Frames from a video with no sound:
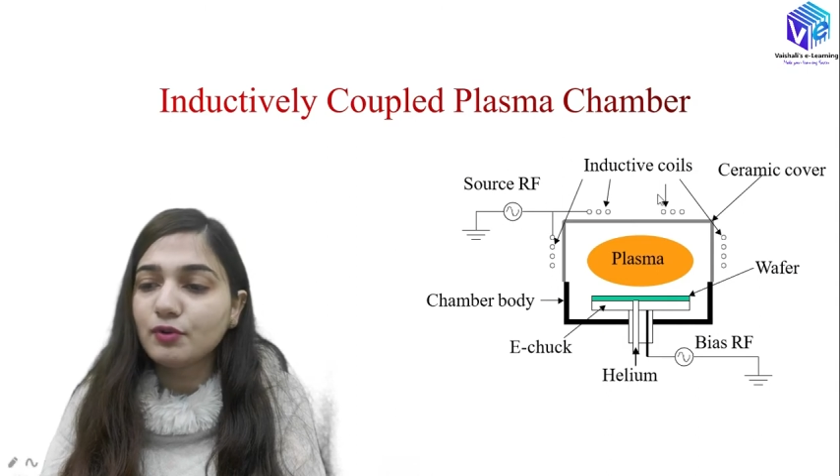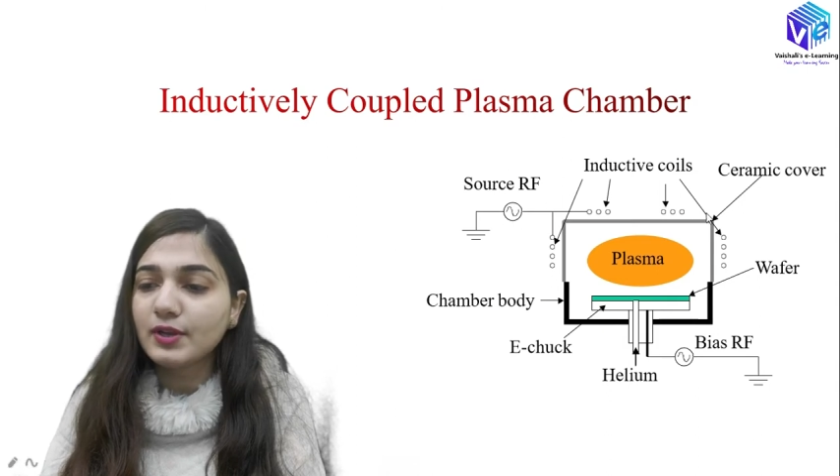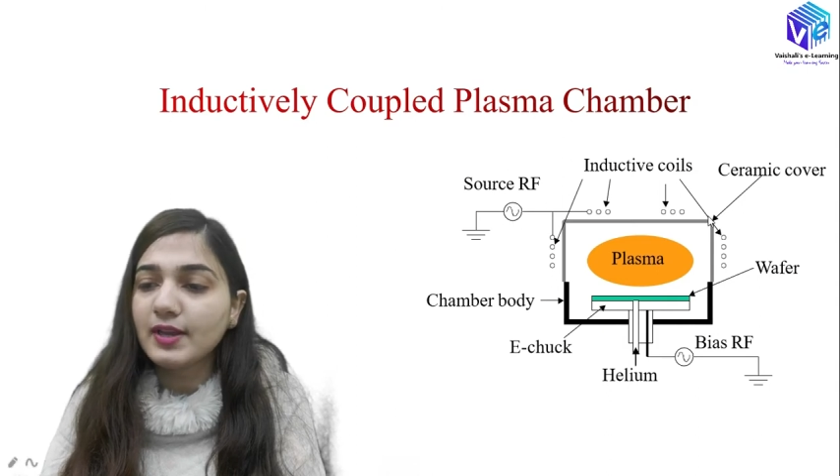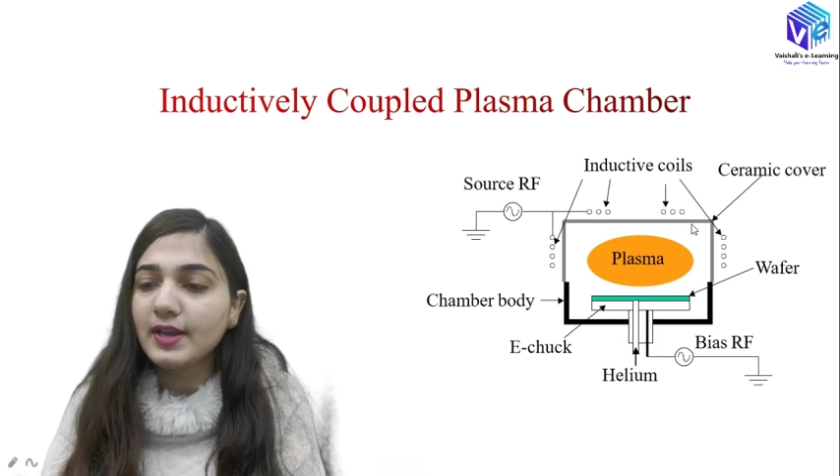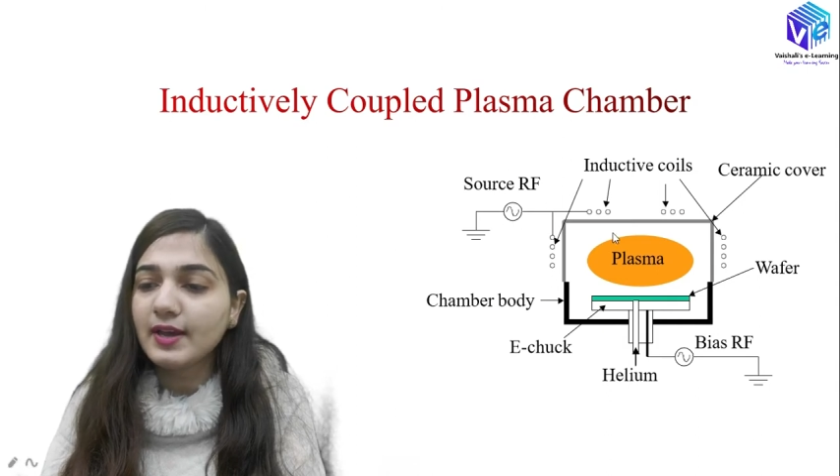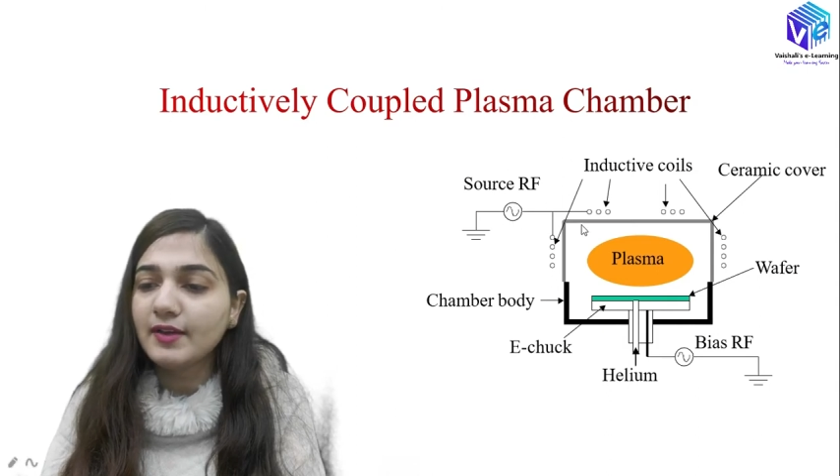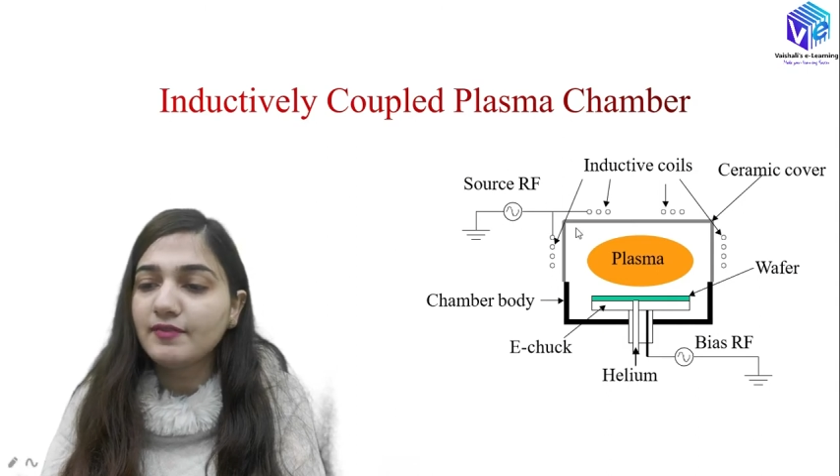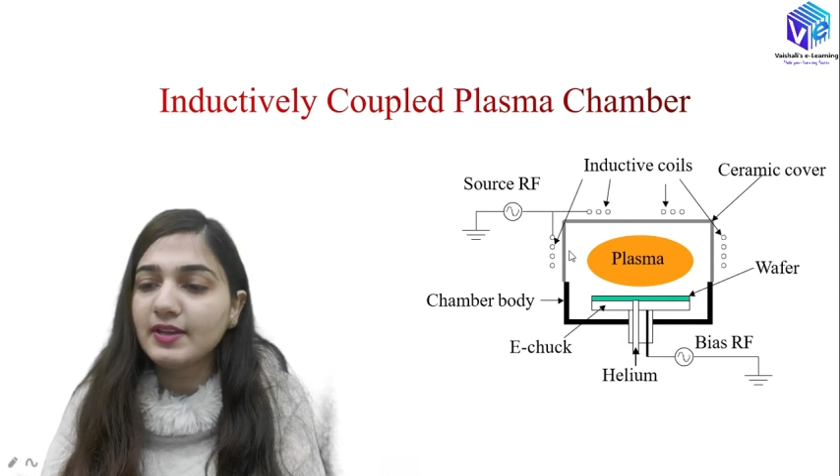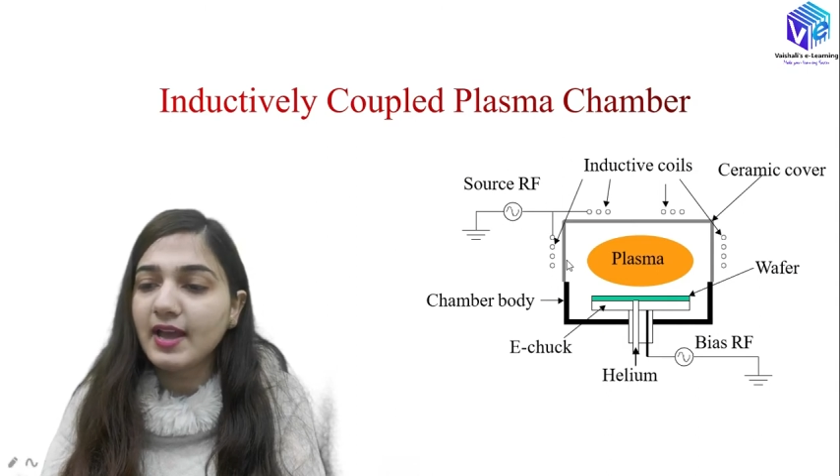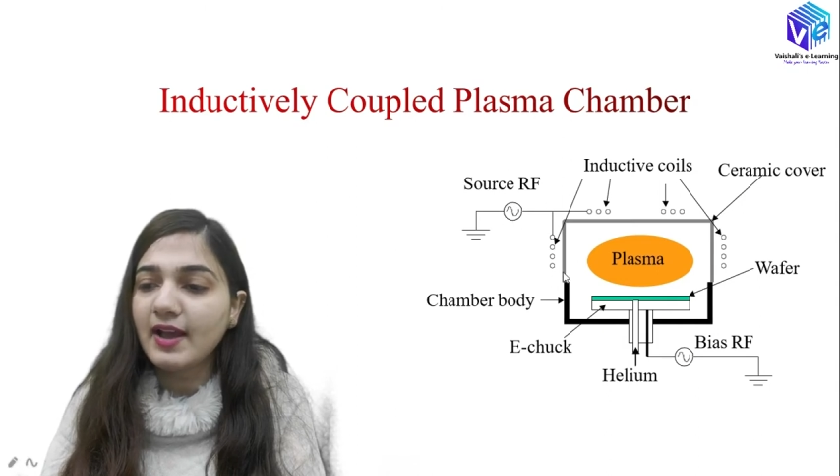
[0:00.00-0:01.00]
Okay, here
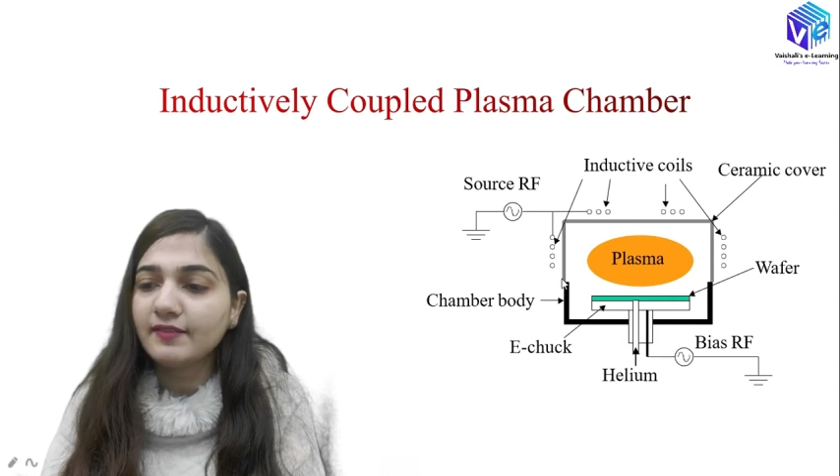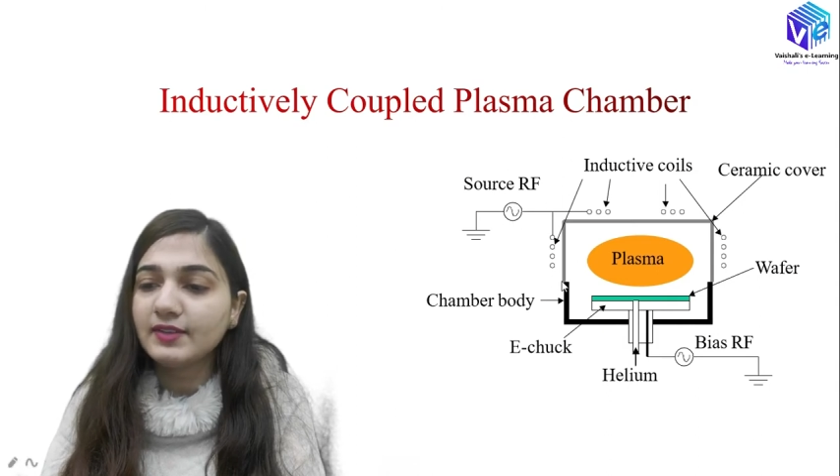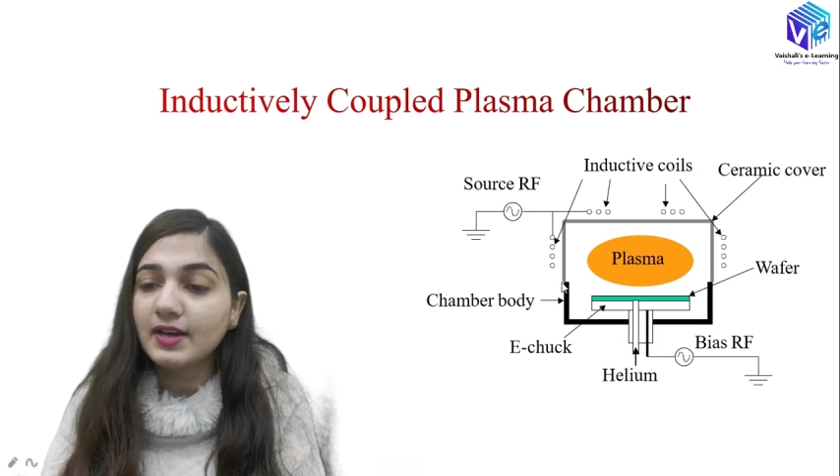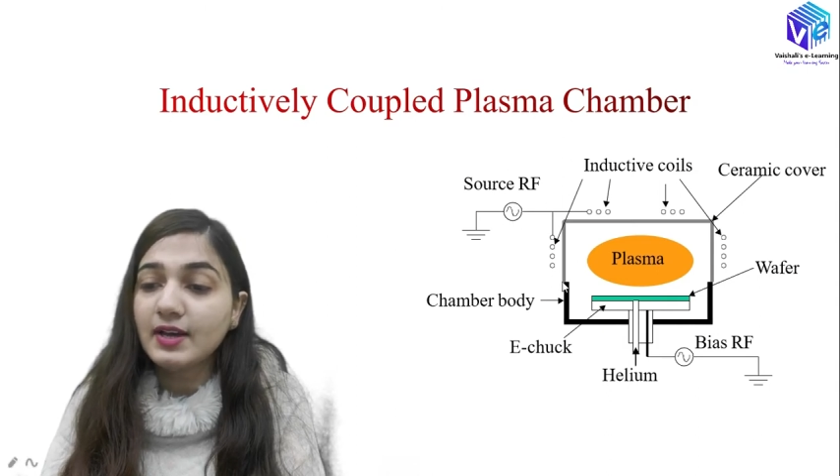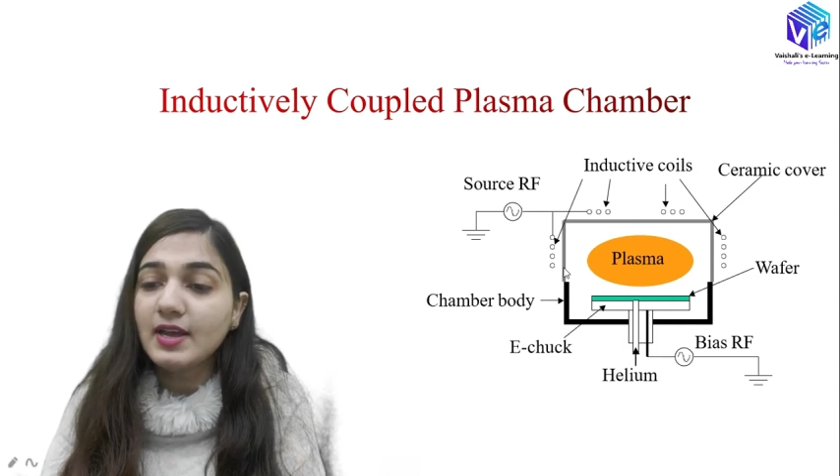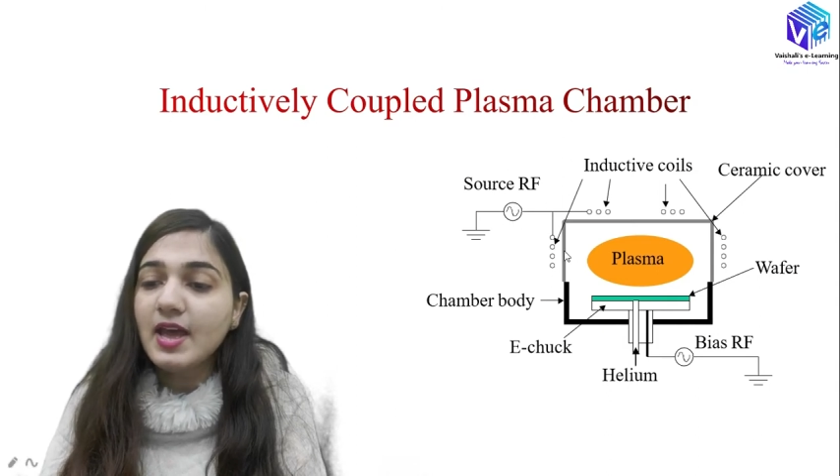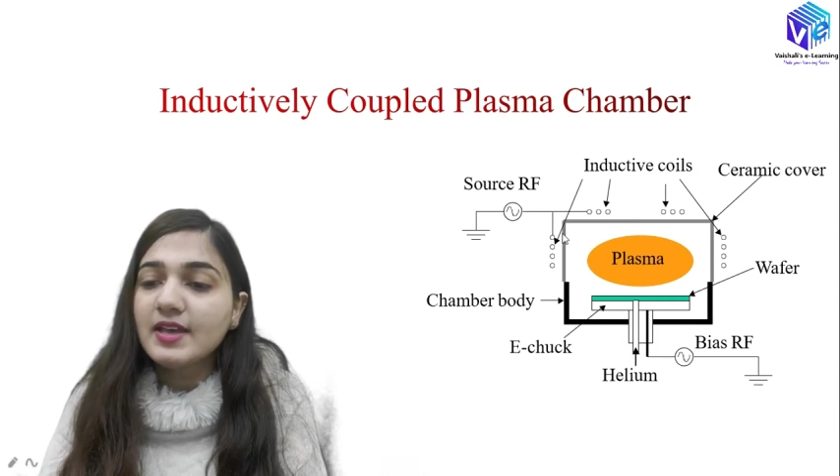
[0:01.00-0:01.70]
we have the